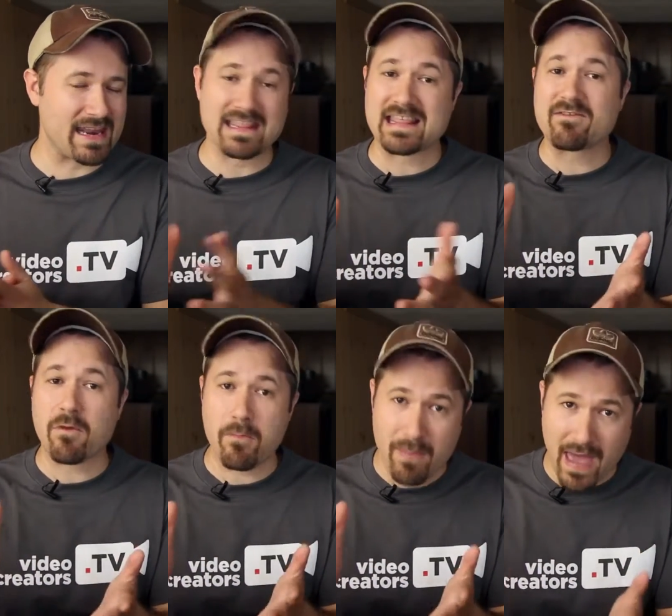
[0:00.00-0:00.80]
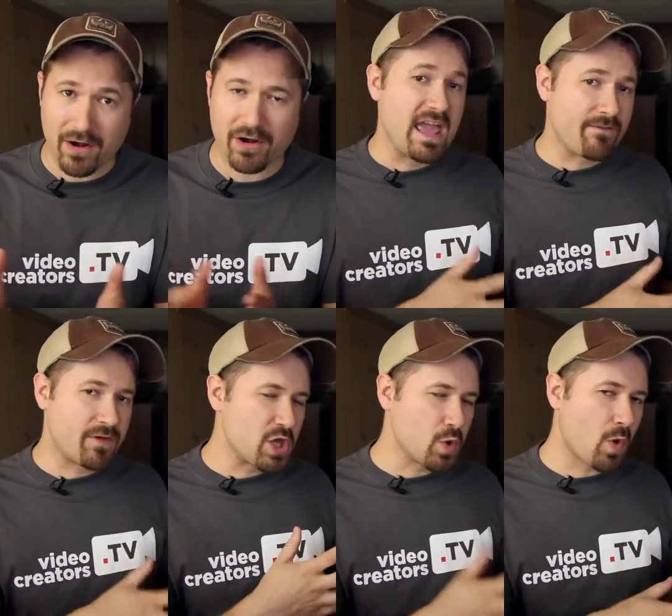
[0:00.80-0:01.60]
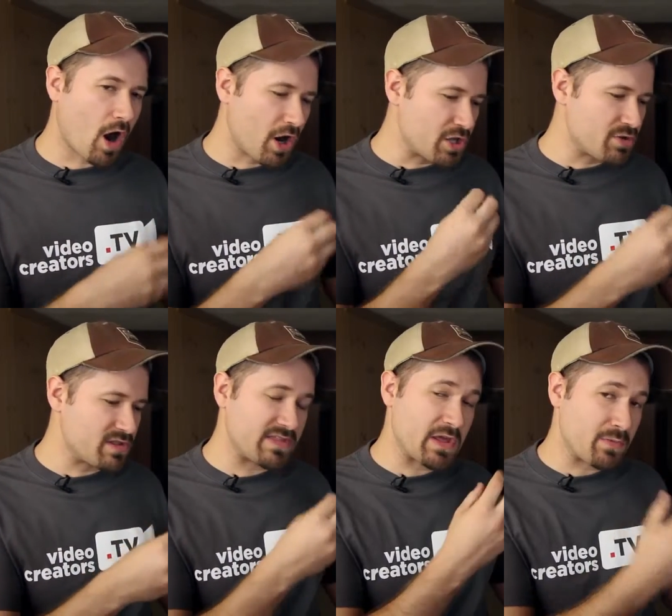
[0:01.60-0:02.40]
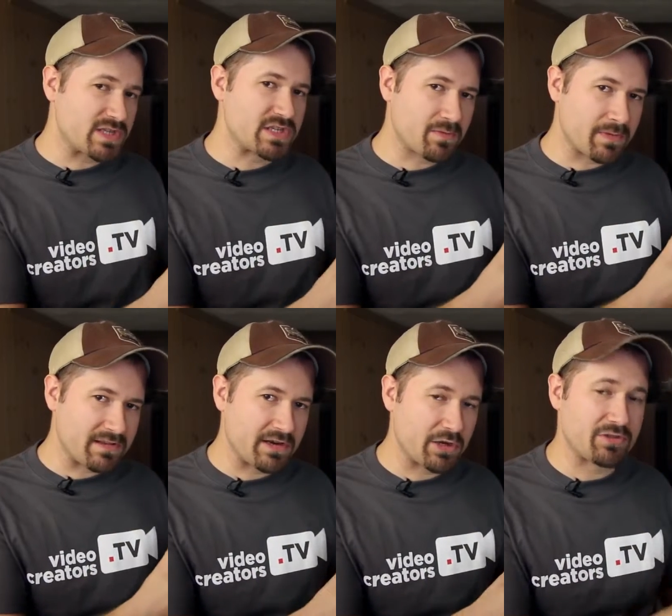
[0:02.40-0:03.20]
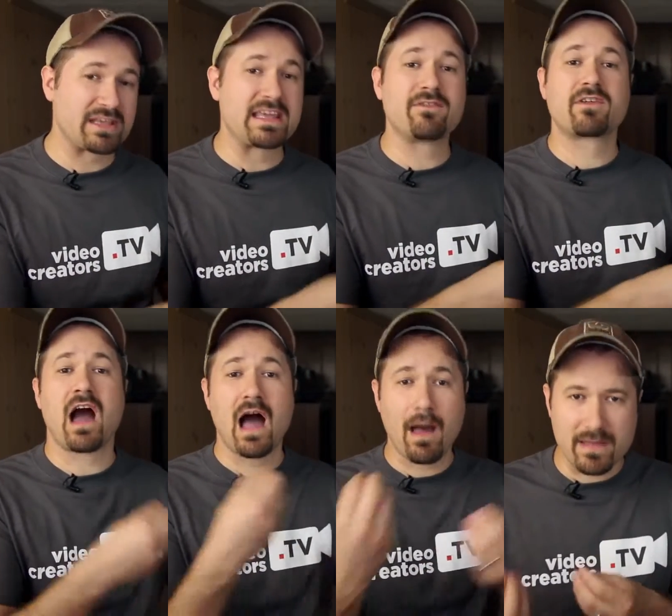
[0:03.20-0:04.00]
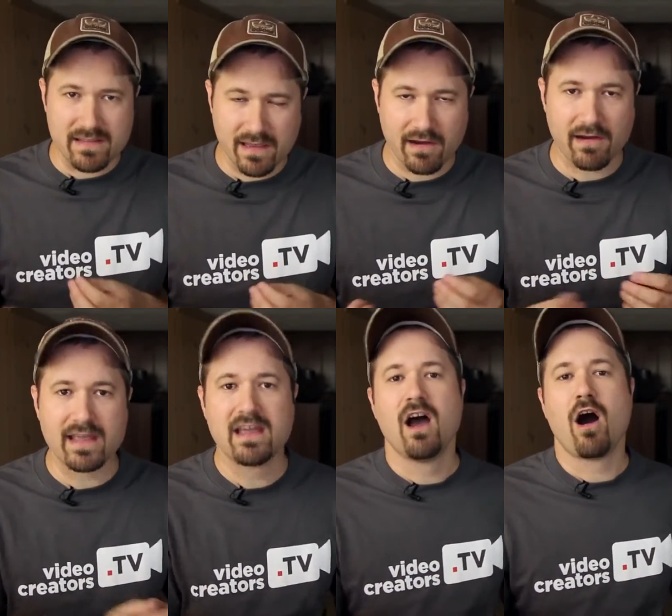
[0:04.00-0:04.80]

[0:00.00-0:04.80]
And it's even better if you are using the original material to give commentary